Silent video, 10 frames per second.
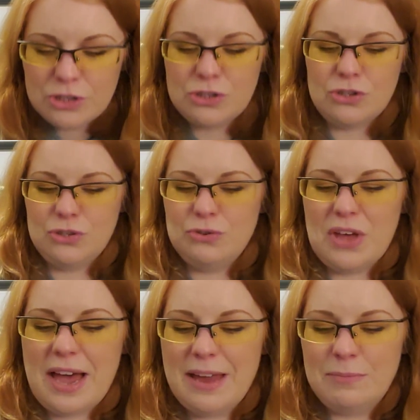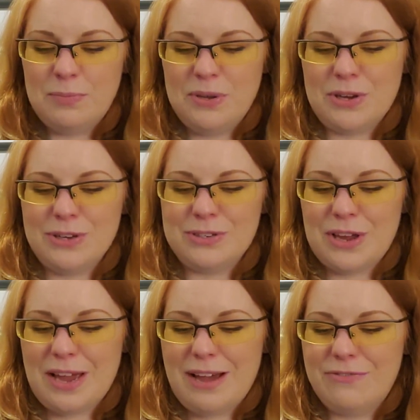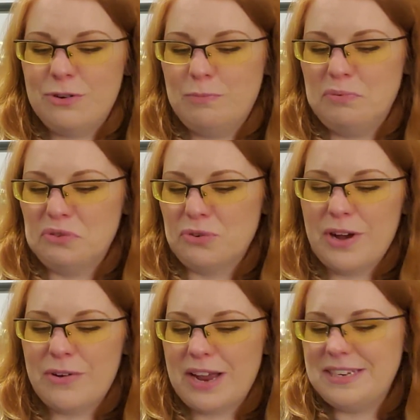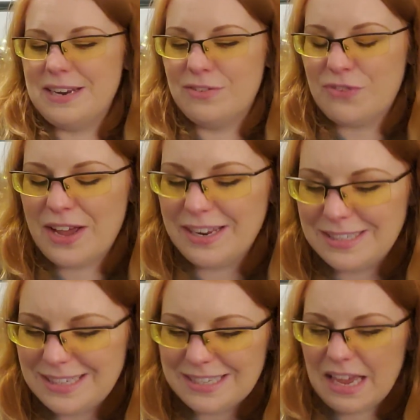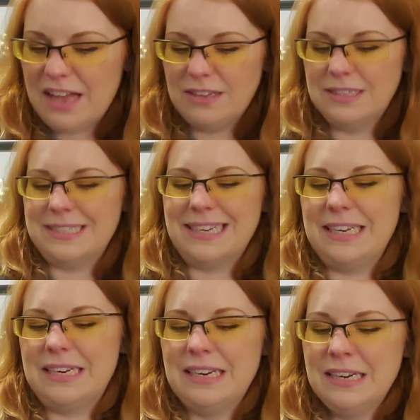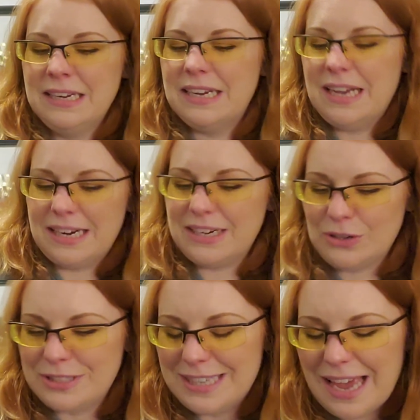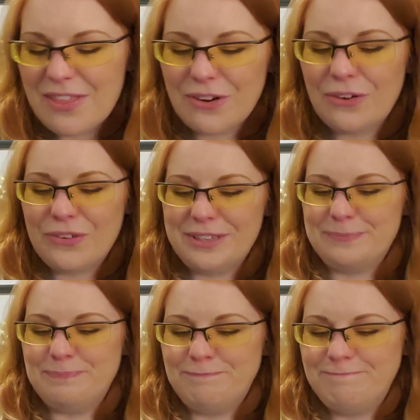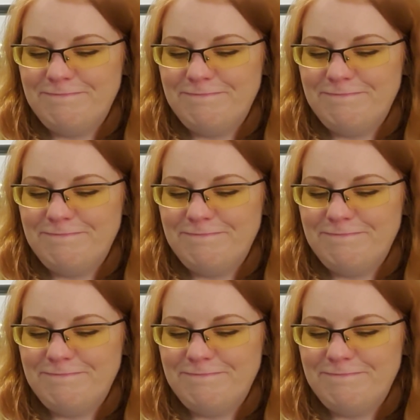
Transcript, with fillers: to do that because I have to blur out identifying details and cut it all together and